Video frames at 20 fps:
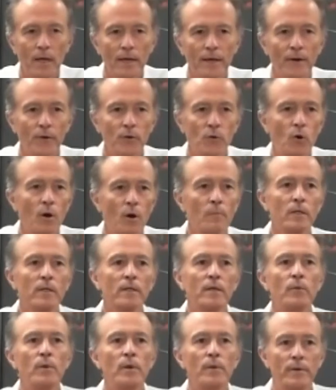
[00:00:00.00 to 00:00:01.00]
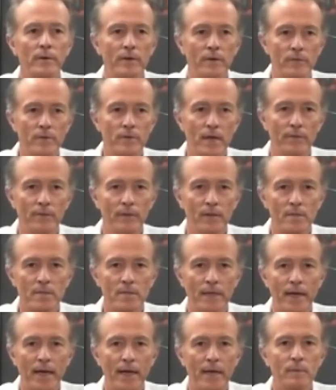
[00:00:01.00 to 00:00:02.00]
Now, normally we would have done this
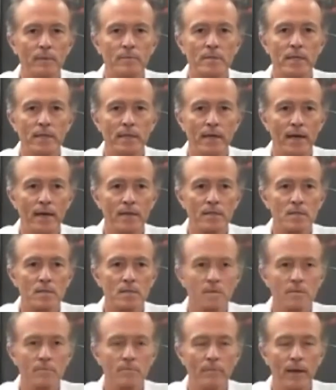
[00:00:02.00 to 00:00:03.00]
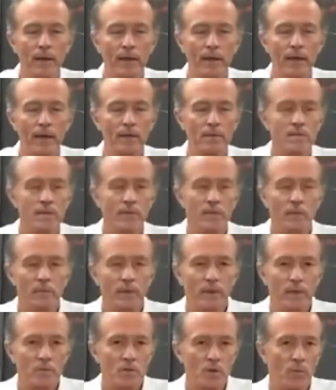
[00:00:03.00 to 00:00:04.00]
at IMTS, but as
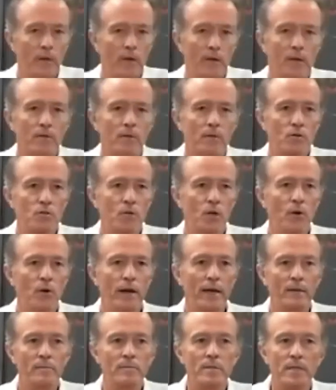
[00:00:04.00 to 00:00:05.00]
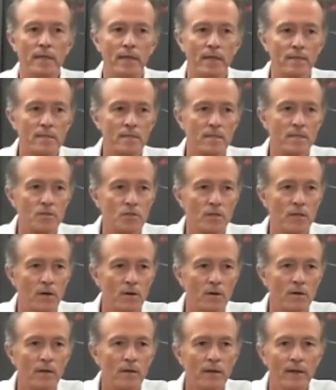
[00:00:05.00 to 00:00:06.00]
everybody's aware, there's no IMTS this
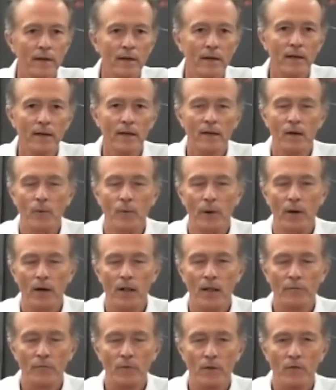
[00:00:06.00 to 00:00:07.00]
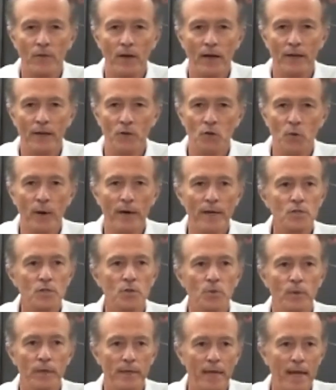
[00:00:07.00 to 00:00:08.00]
year. And we all have to find new ways
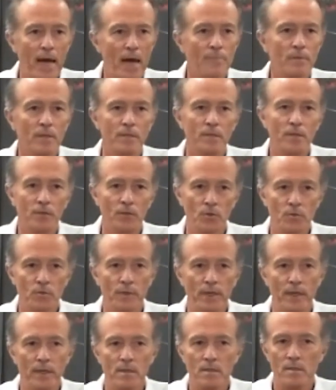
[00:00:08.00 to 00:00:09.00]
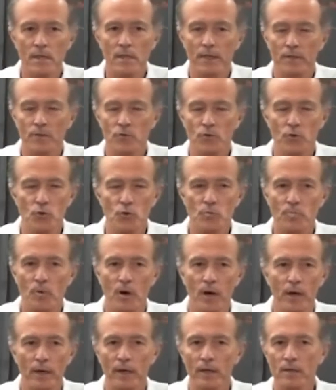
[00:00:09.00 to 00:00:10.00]
to adapt and to do things, to introduce
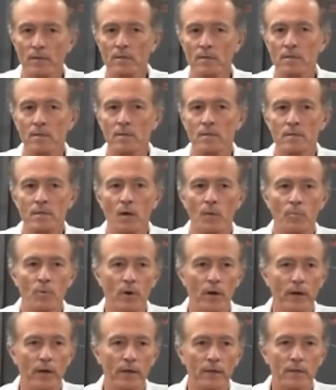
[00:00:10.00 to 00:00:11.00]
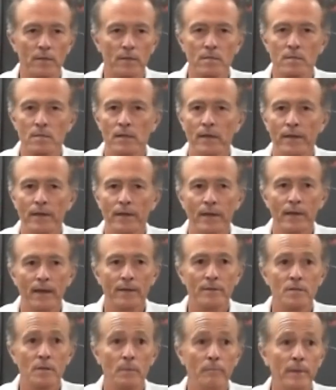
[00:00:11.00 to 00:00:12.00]
products, to sell products,
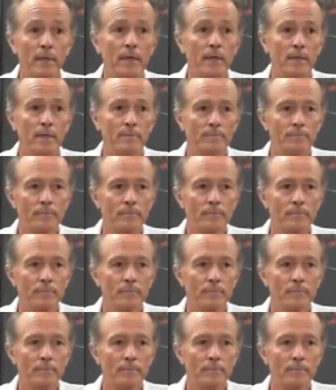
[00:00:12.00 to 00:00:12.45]
and to meet.